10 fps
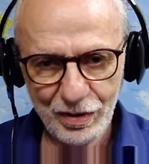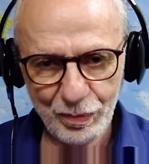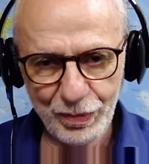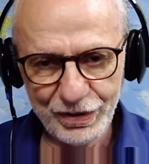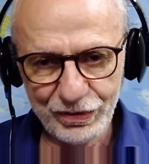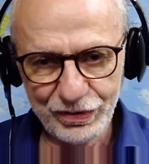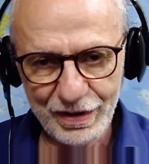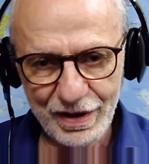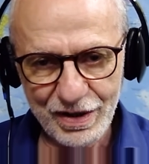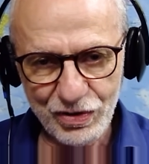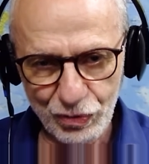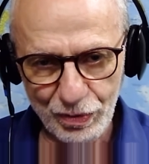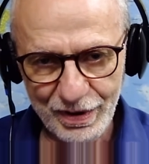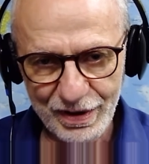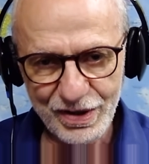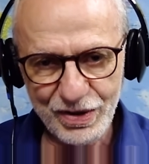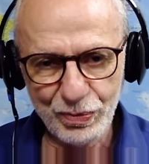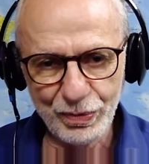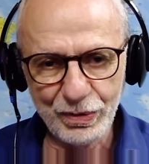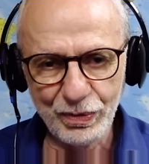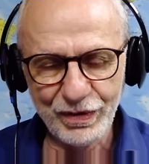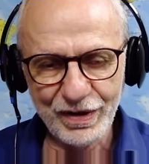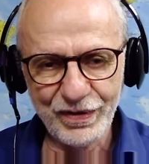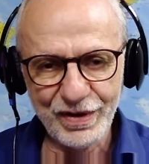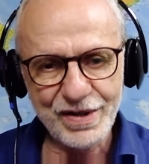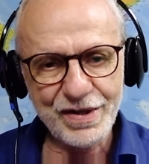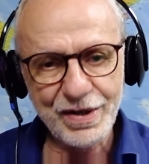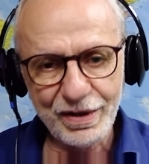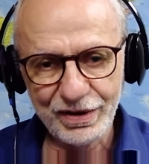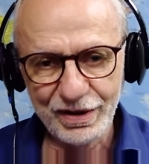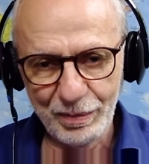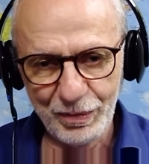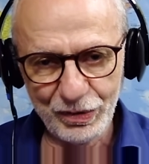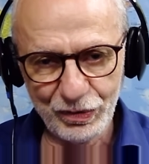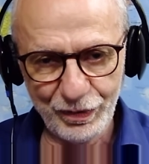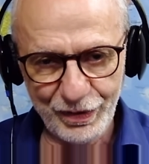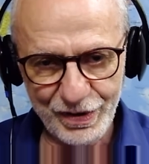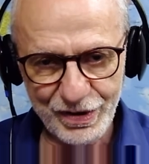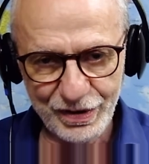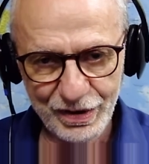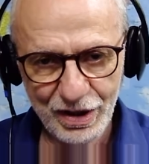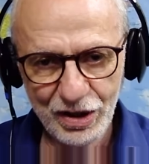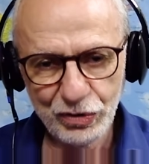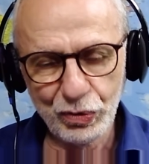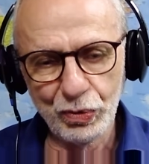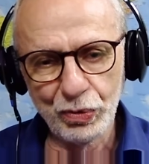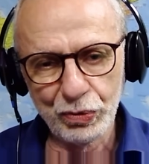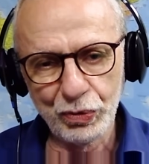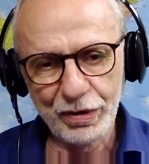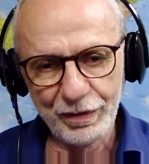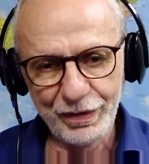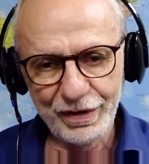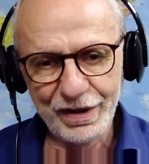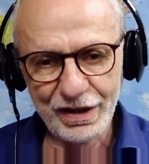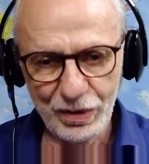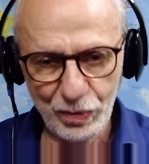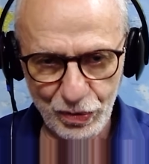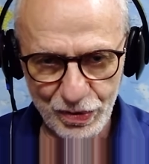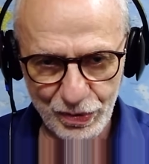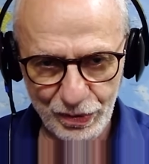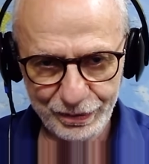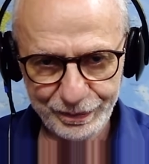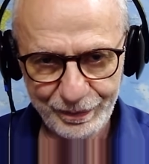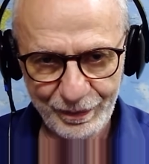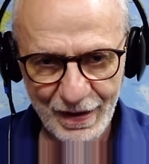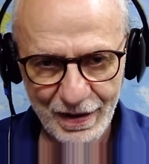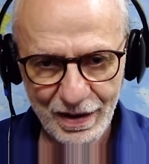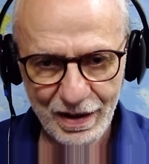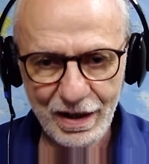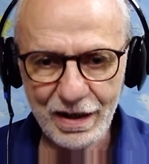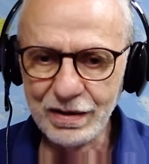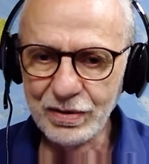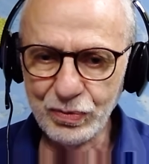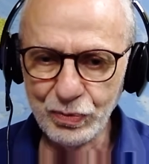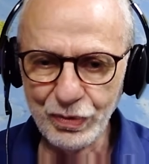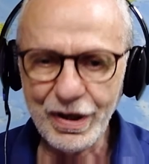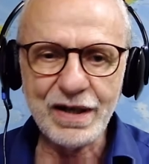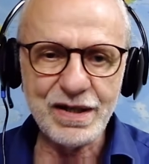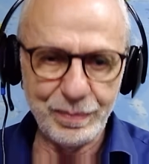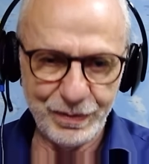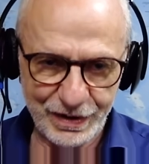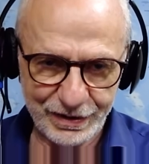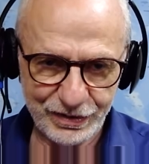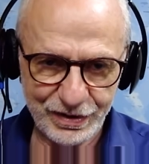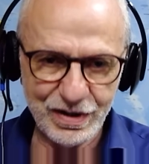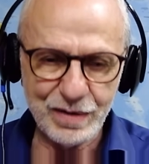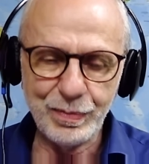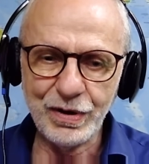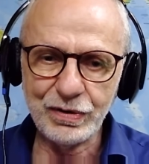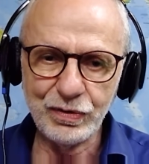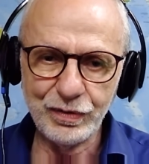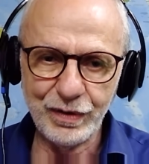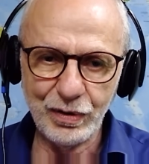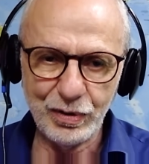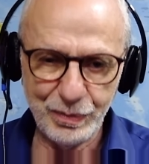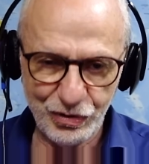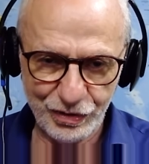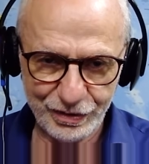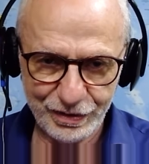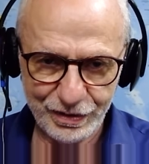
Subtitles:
But as journalists, we know that there is certain amount of risk to go to cover in a war zone. And we accept that. It's part of our mission.